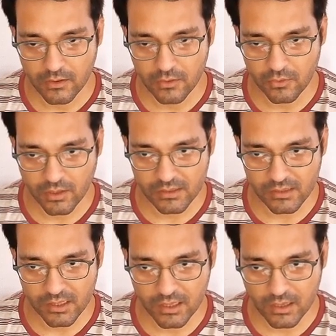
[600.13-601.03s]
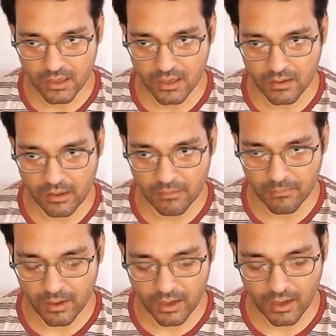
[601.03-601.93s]
You can see a
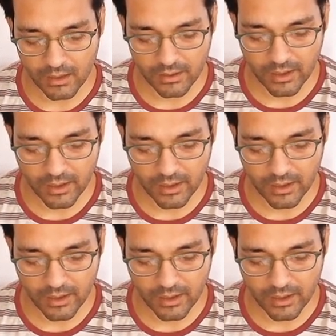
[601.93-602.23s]
marine